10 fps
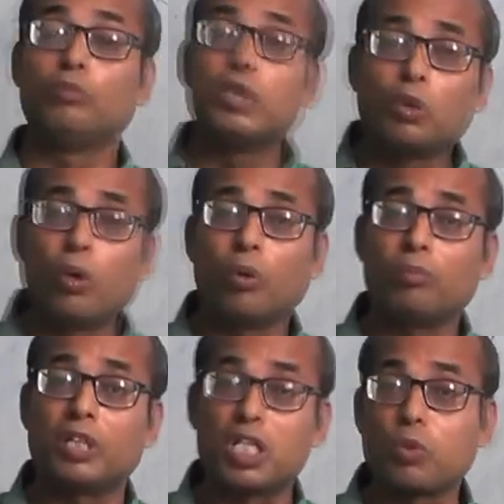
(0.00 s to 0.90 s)
we
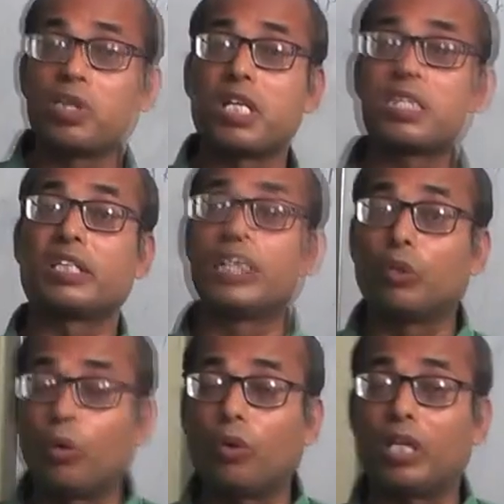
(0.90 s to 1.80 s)
know, historians, they
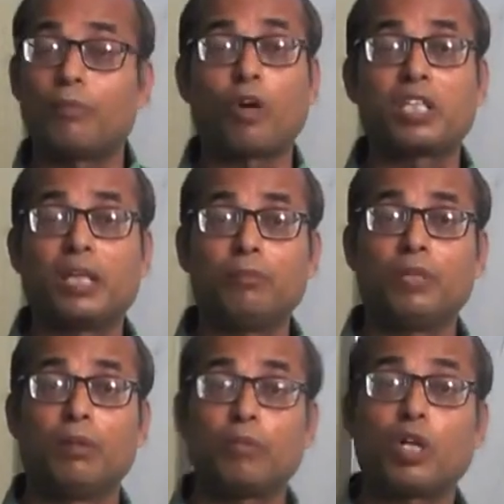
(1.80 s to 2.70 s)
know about
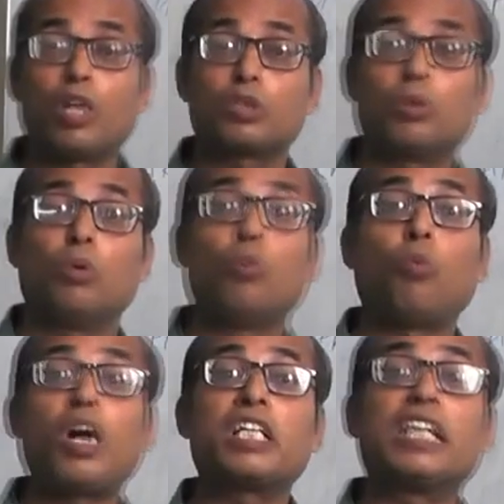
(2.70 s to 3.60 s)
them because
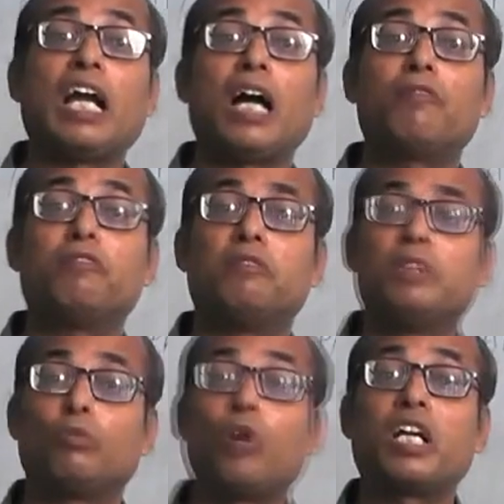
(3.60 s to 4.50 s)
what they
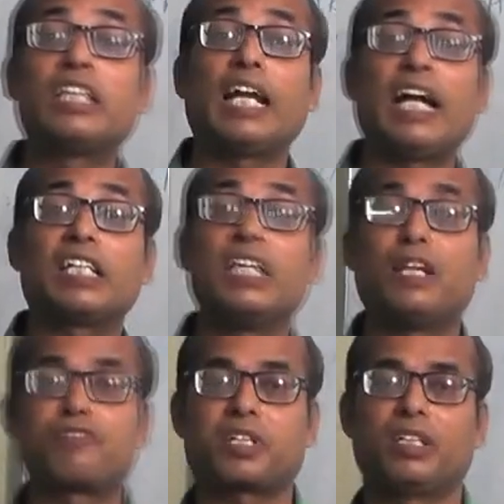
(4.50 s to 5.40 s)
had
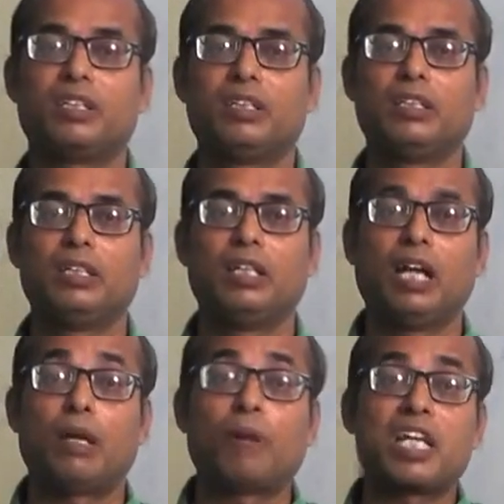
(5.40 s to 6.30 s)
left,
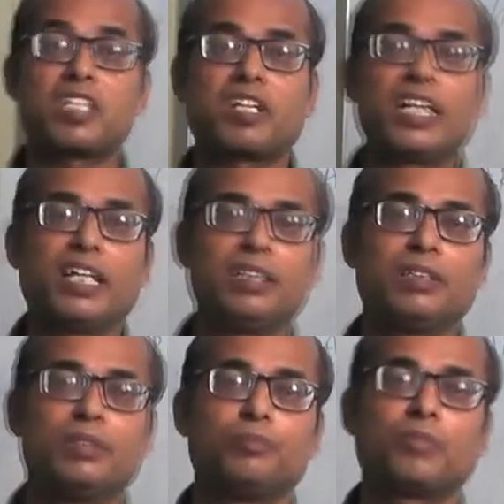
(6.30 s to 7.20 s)
and by
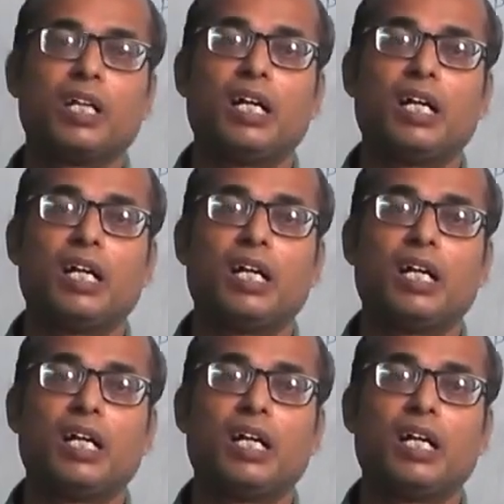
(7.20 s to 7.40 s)
studying